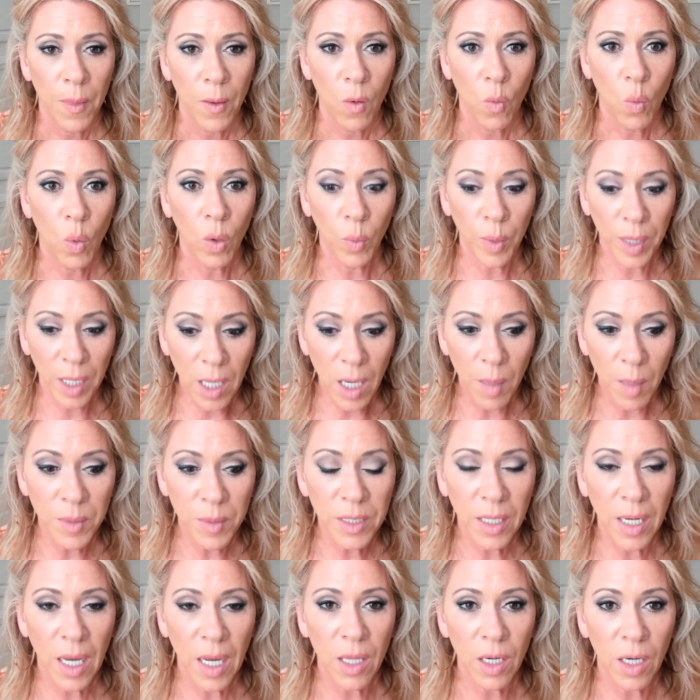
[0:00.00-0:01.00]
where we come
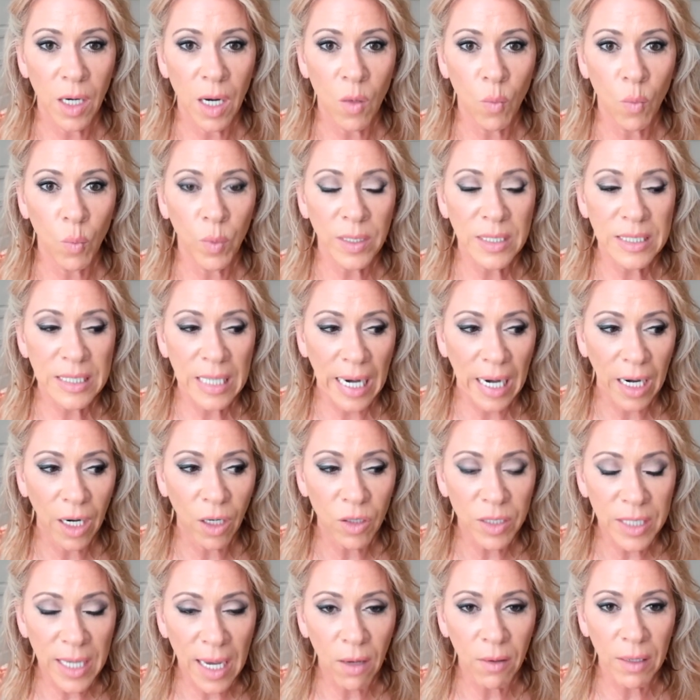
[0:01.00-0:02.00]
together and we tear
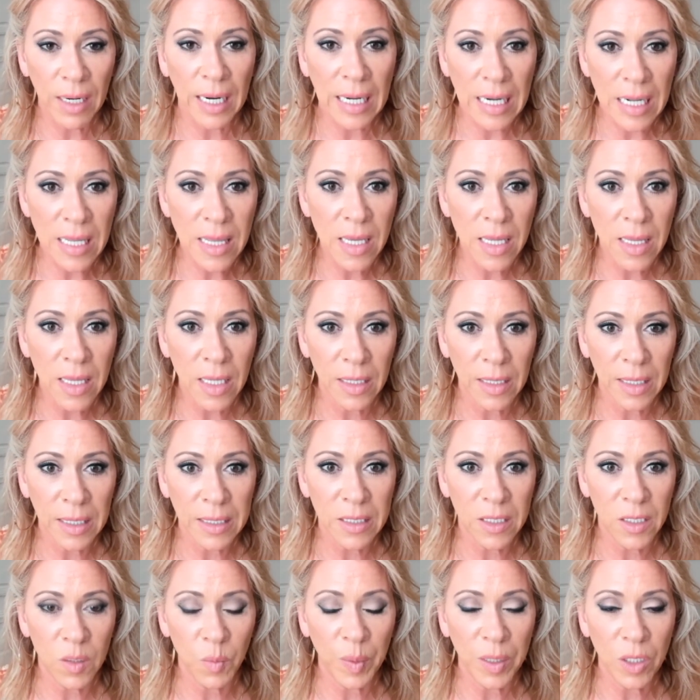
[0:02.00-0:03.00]
down anything that
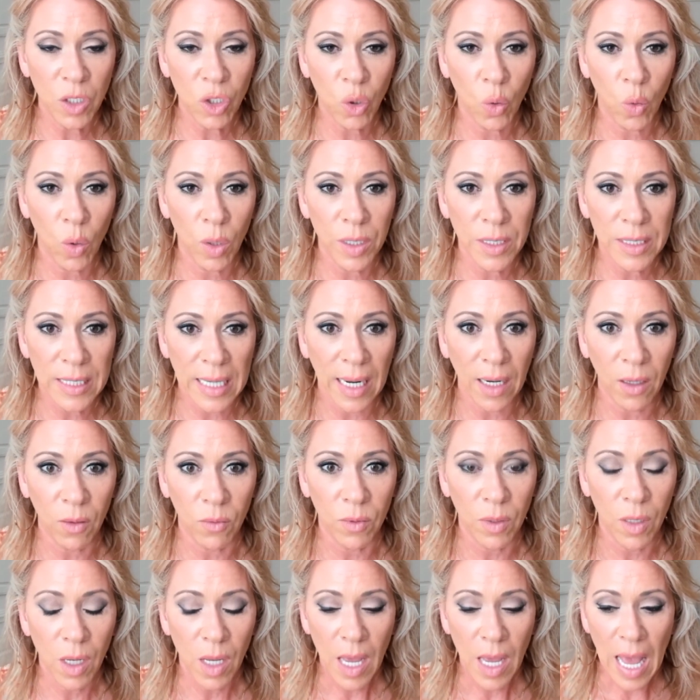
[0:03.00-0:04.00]
needs to be torn
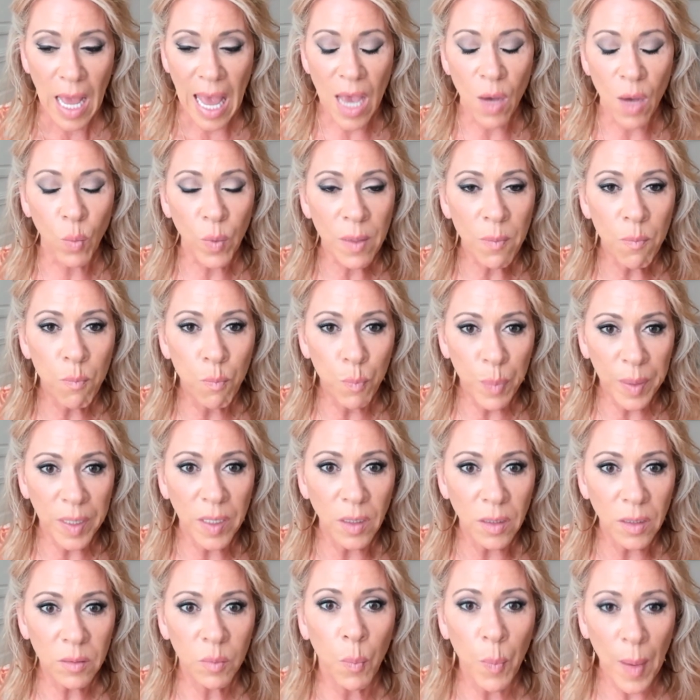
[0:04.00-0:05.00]
down and we
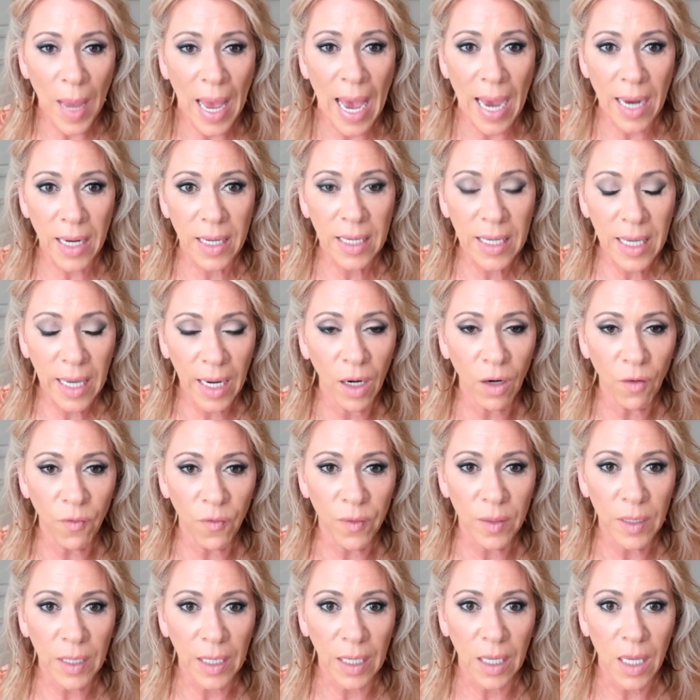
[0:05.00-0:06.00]
build back
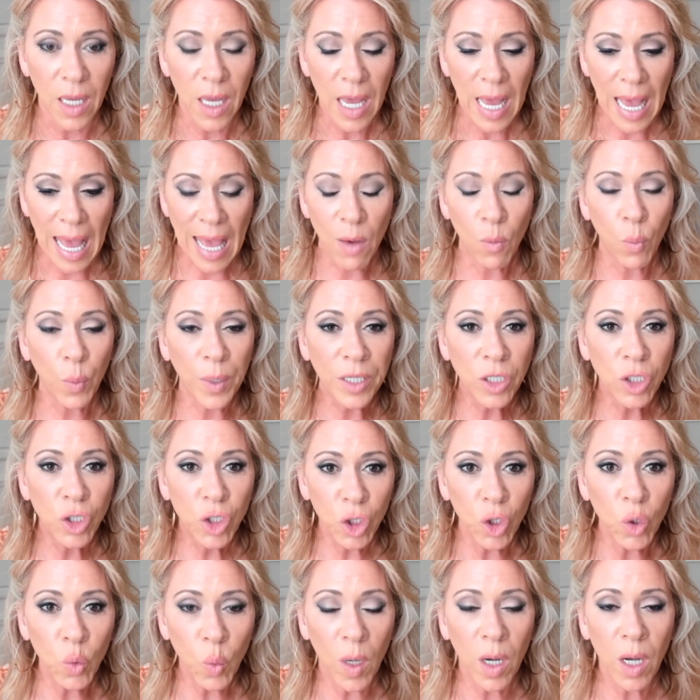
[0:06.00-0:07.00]
carefully and we
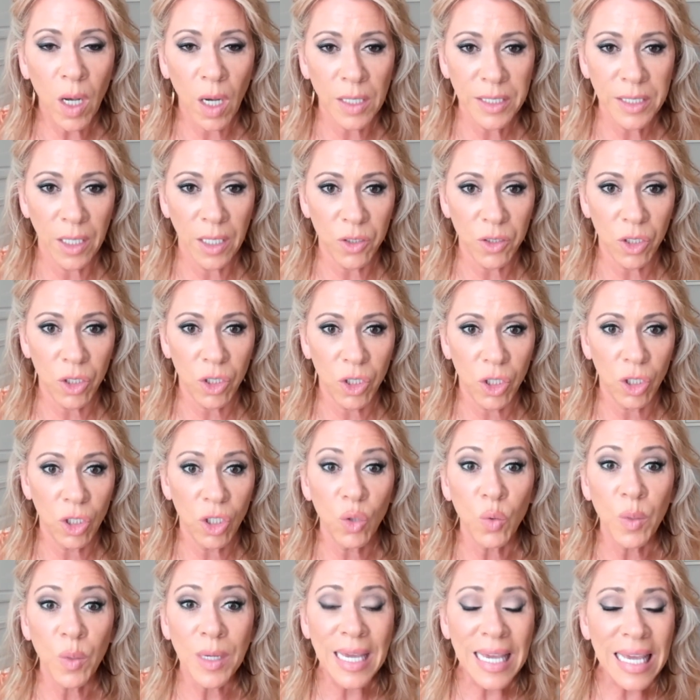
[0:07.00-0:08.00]
do what God tells us to
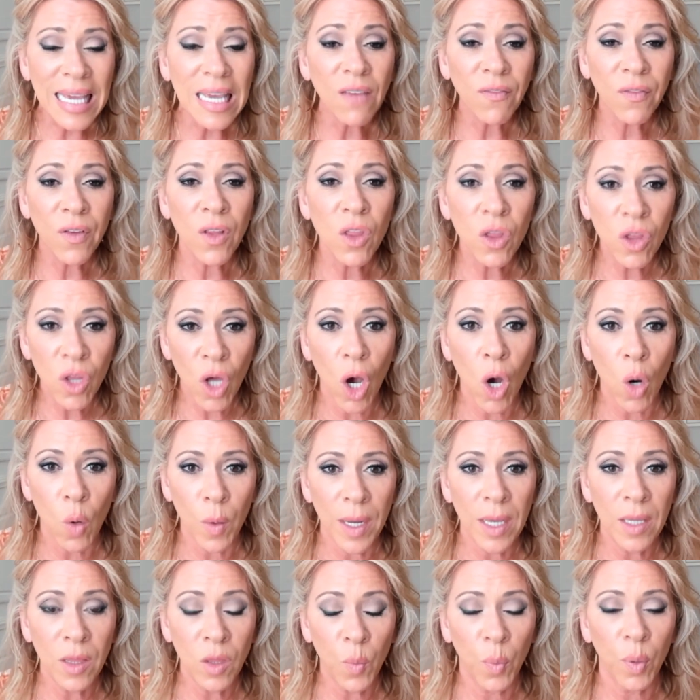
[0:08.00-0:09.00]
do, even though
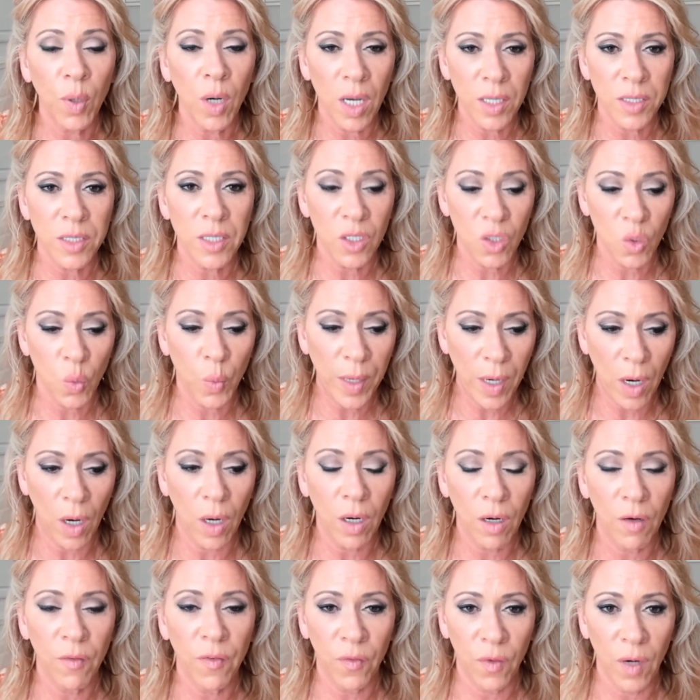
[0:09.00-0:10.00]
in the process we are
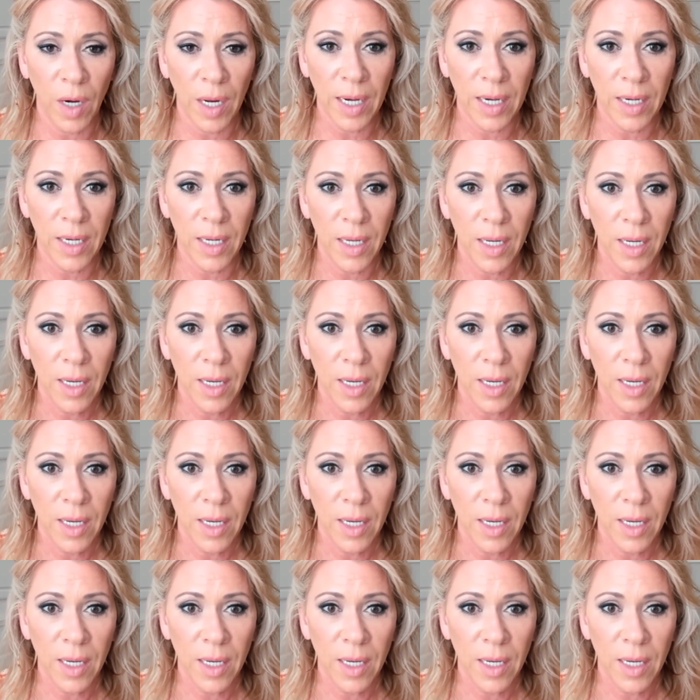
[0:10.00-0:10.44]
afraid.